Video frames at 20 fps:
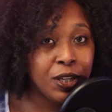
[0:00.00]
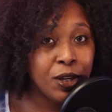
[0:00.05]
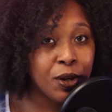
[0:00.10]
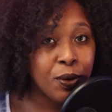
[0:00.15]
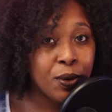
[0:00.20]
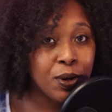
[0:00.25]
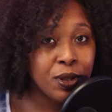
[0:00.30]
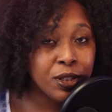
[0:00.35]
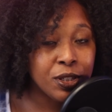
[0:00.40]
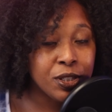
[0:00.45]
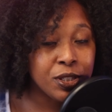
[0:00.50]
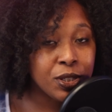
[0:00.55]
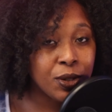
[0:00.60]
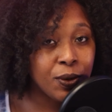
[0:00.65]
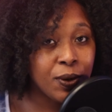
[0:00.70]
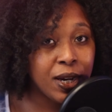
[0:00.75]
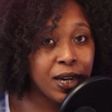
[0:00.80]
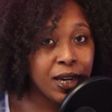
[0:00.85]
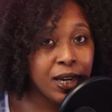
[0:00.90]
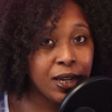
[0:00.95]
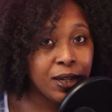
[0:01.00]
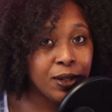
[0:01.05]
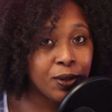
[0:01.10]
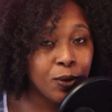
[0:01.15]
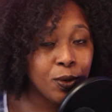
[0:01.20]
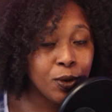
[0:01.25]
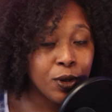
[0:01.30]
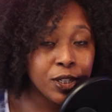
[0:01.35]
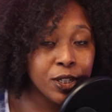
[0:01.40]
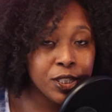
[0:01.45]
the video on the
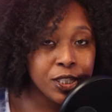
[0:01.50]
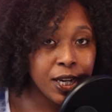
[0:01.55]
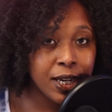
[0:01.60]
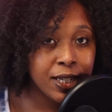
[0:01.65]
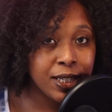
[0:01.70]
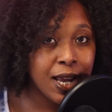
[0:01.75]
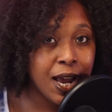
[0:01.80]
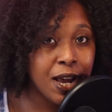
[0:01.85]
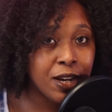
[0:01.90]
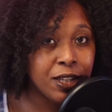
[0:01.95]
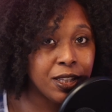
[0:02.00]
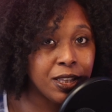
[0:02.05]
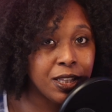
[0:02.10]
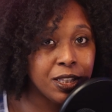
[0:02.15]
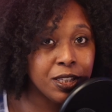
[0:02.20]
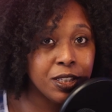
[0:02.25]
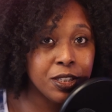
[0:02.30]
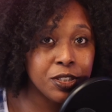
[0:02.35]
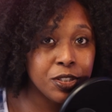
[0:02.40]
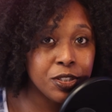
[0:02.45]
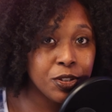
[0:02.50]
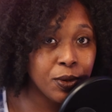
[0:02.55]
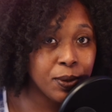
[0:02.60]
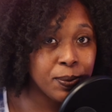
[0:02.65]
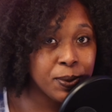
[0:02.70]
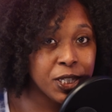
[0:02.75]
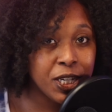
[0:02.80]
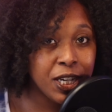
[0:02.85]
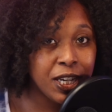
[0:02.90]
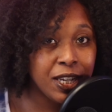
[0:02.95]
screen or check down in the
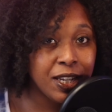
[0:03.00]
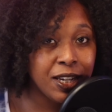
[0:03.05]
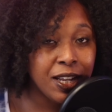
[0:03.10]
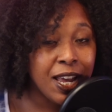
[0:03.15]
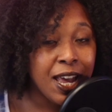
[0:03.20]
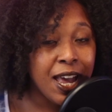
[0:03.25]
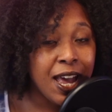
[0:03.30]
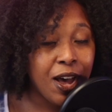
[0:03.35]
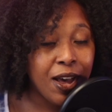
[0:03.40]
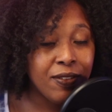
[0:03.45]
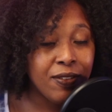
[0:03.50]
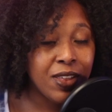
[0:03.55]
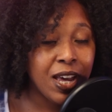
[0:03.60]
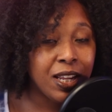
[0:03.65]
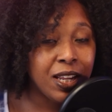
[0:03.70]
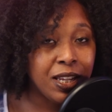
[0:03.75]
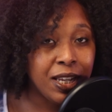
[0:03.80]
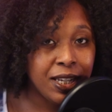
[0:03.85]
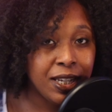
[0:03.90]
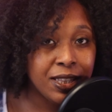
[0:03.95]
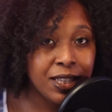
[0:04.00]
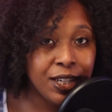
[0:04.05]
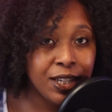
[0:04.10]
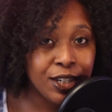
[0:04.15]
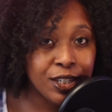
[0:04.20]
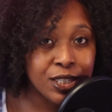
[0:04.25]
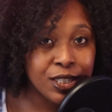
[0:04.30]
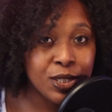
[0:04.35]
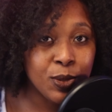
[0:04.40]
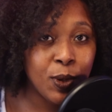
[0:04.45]
description. I'll have that link
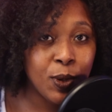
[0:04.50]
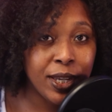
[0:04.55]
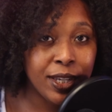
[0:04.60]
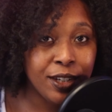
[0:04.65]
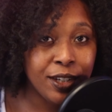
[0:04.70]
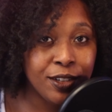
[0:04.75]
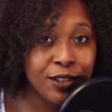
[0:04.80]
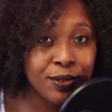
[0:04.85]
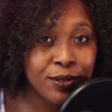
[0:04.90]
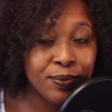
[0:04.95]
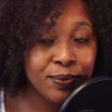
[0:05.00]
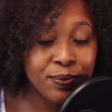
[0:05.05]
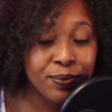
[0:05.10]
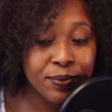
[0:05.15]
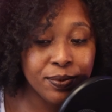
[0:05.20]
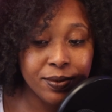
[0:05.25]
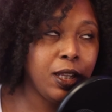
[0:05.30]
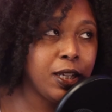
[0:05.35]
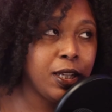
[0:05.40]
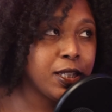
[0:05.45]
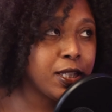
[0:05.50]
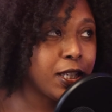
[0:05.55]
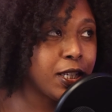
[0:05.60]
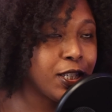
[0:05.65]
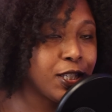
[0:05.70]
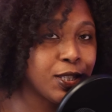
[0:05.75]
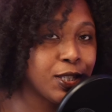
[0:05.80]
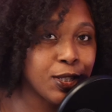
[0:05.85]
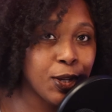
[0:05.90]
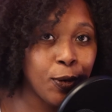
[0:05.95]
there as well. The list
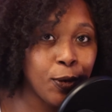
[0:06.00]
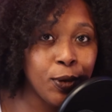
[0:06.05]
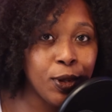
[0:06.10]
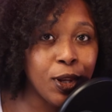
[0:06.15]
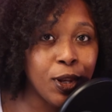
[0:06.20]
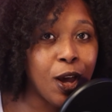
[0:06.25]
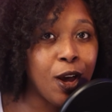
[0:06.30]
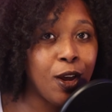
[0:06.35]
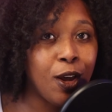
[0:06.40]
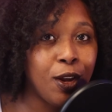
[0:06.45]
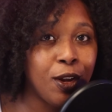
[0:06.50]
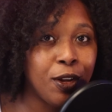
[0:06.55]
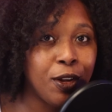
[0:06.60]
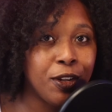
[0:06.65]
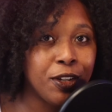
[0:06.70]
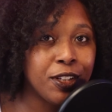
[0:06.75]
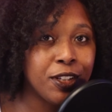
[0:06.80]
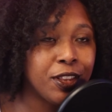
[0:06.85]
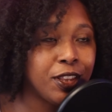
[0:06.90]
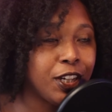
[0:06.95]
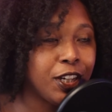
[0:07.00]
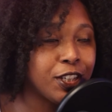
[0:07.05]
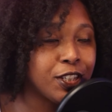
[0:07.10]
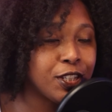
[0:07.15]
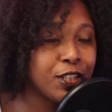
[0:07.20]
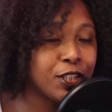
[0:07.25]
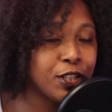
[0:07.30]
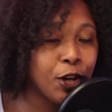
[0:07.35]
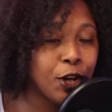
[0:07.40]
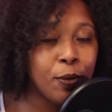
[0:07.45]
is so long.
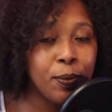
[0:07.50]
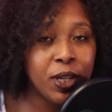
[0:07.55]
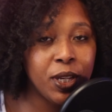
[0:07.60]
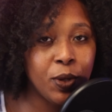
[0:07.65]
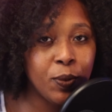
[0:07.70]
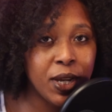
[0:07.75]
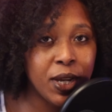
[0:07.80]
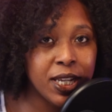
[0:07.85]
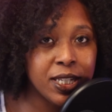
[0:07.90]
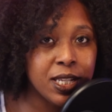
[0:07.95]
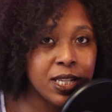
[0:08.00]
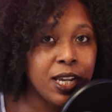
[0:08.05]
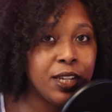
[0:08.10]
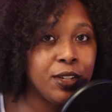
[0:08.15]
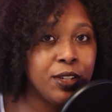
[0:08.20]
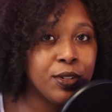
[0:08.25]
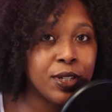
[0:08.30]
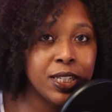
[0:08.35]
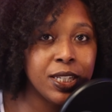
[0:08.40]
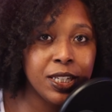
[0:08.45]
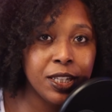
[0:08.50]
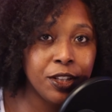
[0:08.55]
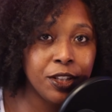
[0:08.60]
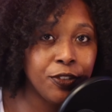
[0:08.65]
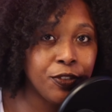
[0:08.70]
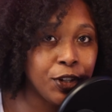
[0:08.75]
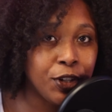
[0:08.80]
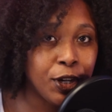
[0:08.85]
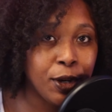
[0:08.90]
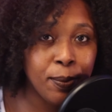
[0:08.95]
There's so many ways that you can
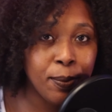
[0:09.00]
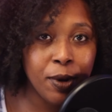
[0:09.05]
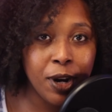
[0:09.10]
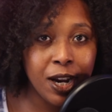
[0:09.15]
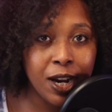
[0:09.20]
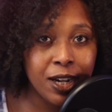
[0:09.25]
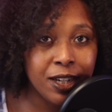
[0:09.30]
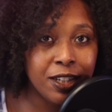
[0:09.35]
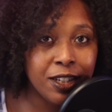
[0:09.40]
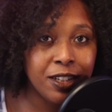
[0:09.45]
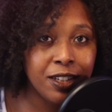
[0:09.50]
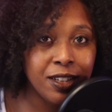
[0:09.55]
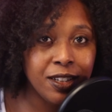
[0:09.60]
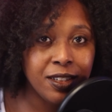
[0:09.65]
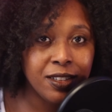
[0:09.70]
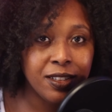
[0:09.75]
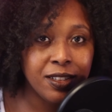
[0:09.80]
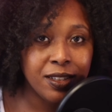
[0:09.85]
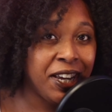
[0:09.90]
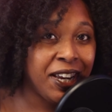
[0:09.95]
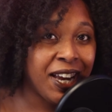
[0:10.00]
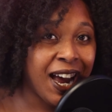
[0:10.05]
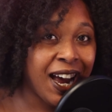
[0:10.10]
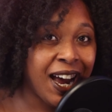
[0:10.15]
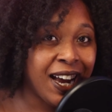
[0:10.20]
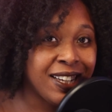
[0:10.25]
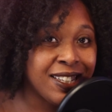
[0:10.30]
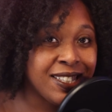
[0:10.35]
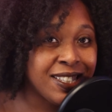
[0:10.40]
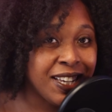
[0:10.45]
deliver your product. But
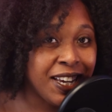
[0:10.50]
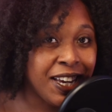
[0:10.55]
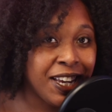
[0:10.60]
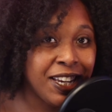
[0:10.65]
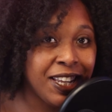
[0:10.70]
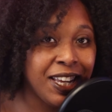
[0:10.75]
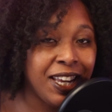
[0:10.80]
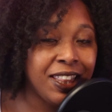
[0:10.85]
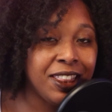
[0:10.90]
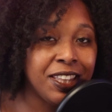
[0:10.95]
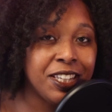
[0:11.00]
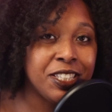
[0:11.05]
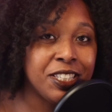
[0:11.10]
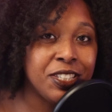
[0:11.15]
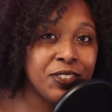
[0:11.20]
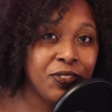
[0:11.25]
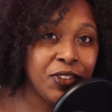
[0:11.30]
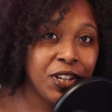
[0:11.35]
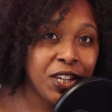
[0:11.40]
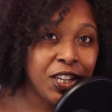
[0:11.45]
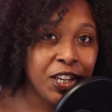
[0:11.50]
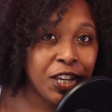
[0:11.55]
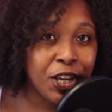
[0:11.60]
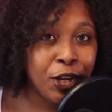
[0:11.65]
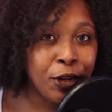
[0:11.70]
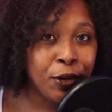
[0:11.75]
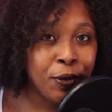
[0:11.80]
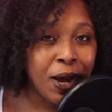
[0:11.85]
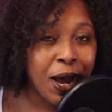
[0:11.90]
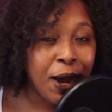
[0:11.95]
I said in this
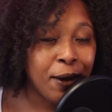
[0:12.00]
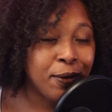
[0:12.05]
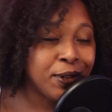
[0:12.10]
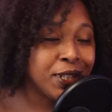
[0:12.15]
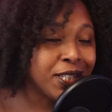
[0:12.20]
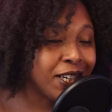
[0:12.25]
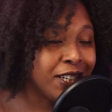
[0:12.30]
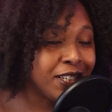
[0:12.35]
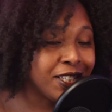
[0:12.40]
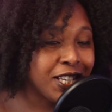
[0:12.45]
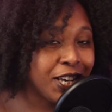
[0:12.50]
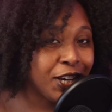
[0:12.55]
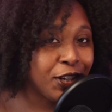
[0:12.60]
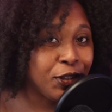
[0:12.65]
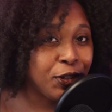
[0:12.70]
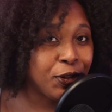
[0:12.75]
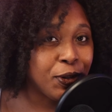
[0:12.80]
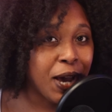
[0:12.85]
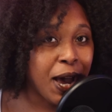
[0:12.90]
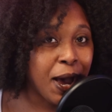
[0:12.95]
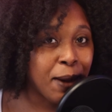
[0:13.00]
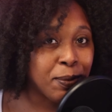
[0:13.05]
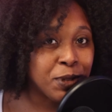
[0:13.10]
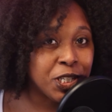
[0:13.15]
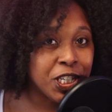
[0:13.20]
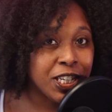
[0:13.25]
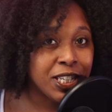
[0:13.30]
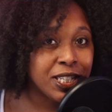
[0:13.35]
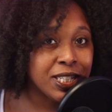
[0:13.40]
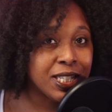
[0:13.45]
video, I was going to tell you
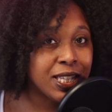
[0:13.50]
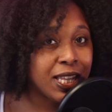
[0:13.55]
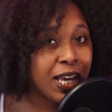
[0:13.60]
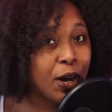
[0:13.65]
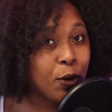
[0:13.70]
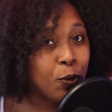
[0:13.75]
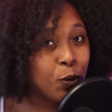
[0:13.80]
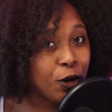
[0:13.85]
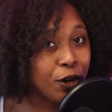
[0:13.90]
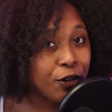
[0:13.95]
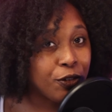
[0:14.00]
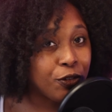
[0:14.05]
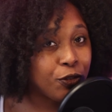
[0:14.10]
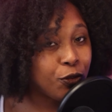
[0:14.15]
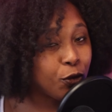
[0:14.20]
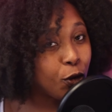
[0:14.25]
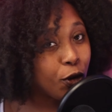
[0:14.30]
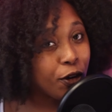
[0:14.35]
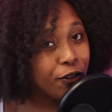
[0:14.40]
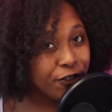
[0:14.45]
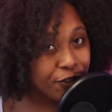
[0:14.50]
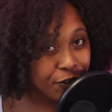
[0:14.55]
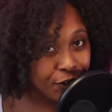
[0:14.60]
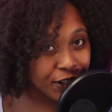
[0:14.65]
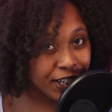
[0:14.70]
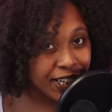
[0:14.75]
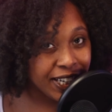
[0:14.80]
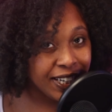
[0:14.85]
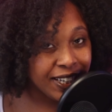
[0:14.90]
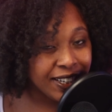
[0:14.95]
options that were for
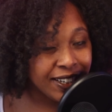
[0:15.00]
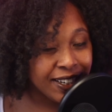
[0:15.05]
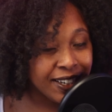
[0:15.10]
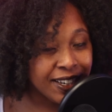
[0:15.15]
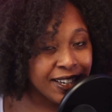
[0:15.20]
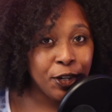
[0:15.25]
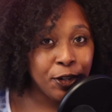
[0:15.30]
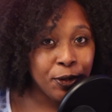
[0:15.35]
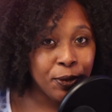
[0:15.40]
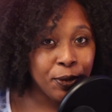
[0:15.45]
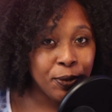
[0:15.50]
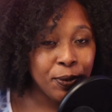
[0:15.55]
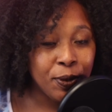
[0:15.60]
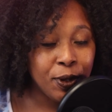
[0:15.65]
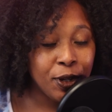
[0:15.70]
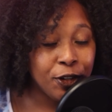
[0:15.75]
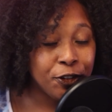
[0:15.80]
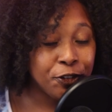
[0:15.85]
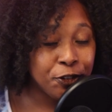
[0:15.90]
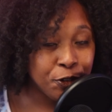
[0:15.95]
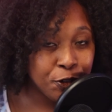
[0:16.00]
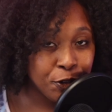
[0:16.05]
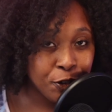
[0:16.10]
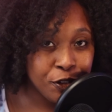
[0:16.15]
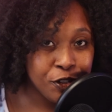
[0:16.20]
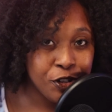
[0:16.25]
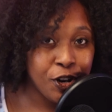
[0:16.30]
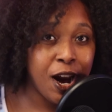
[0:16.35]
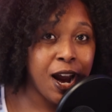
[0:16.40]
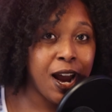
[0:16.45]
free. So
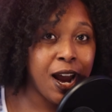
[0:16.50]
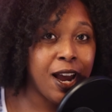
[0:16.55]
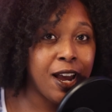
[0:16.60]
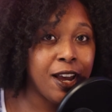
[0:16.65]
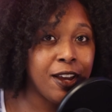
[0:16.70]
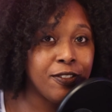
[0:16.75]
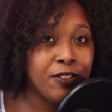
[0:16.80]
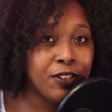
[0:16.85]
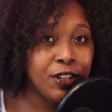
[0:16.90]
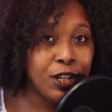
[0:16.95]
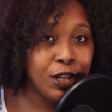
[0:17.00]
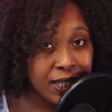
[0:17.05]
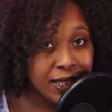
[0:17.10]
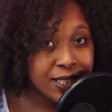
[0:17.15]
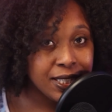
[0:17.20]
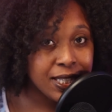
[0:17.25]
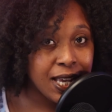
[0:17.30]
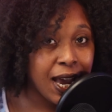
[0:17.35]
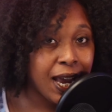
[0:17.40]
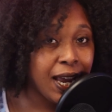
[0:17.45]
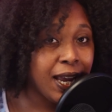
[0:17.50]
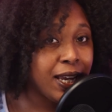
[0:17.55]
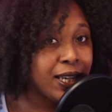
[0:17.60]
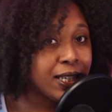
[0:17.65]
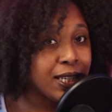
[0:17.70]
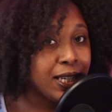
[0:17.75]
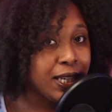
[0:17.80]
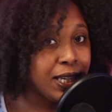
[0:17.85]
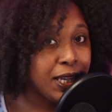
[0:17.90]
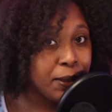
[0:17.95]
Google Drive,
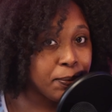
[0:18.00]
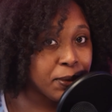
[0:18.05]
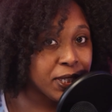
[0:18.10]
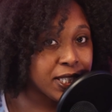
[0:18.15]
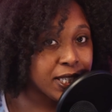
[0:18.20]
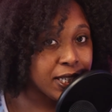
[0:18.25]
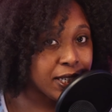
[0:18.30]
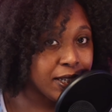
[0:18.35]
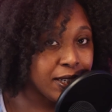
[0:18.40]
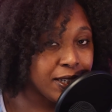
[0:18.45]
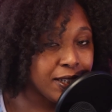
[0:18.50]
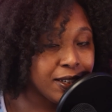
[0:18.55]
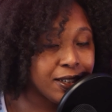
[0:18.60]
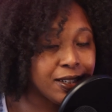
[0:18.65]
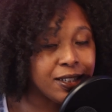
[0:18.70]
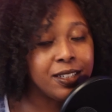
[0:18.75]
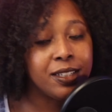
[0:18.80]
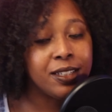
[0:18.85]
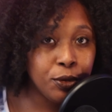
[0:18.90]
Pinsite, limited,